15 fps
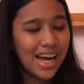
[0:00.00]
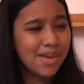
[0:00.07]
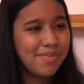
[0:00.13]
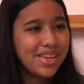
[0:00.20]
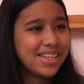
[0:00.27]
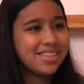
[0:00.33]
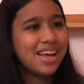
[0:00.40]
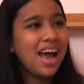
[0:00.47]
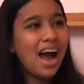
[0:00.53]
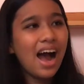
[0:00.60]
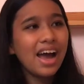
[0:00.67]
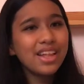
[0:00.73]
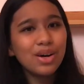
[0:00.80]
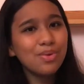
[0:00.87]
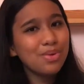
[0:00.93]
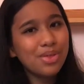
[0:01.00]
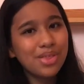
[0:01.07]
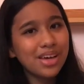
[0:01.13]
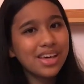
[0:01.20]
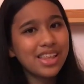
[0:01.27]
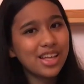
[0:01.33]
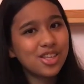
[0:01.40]
I mean, I don't
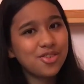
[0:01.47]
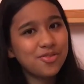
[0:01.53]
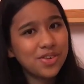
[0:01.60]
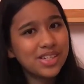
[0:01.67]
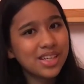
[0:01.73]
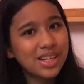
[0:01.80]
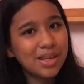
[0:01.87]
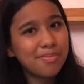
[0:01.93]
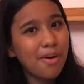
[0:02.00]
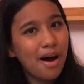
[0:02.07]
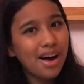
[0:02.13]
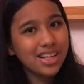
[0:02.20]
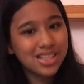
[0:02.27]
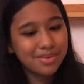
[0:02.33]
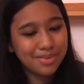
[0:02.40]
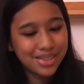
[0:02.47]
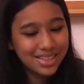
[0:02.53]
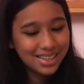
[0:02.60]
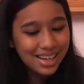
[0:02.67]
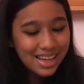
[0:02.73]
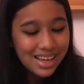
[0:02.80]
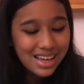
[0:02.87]
think that's physically possible.